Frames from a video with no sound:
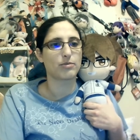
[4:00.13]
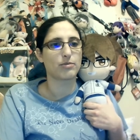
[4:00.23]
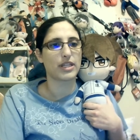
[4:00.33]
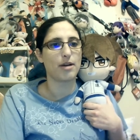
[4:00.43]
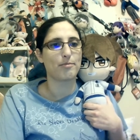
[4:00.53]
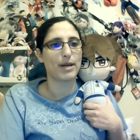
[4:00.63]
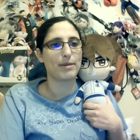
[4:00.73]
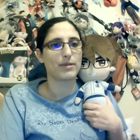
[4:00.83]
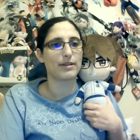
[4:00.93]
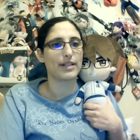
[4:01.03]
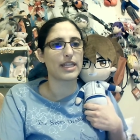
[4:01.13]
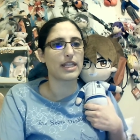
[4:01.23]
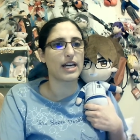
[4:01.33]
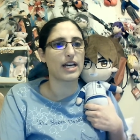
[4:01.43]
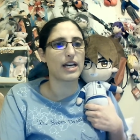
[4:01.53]
with all mem- with
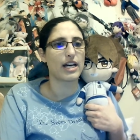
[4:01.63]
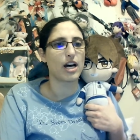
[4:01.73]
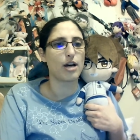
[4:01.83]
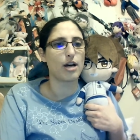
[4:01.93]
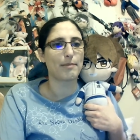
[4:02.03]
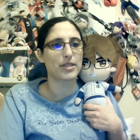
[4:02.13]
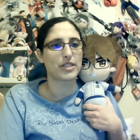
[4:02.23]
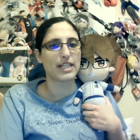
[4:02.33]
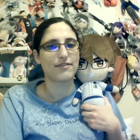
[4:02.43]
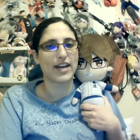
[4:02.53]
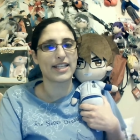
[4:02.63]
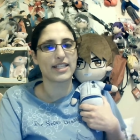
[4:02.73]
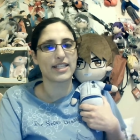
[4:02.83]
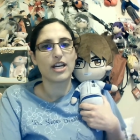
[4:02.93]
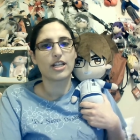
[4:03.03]
uh, all member defense.
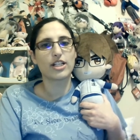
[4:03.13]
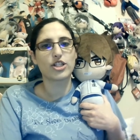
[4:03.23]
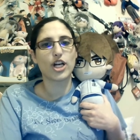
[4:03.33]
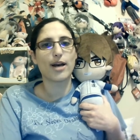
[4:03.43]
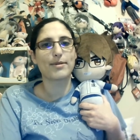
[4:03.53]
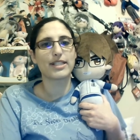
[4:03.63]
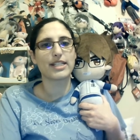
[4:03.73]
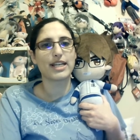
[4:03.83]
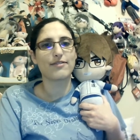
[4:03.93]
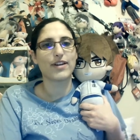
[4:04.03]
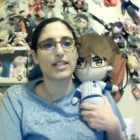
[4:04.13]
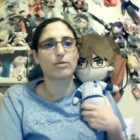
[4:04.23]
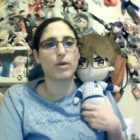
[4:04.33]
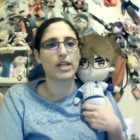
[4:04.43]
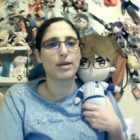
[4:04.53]
Good job on the defense.
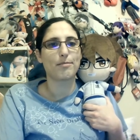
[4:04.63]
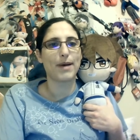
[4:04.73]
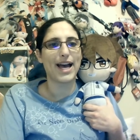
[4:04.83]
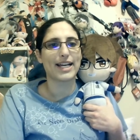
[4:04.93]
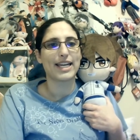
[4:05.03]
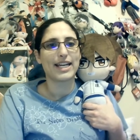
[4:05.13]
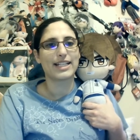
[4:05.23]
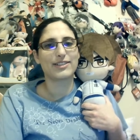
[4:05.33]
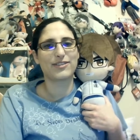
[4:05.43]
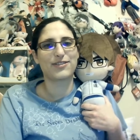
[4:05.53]
Welcome back. He's,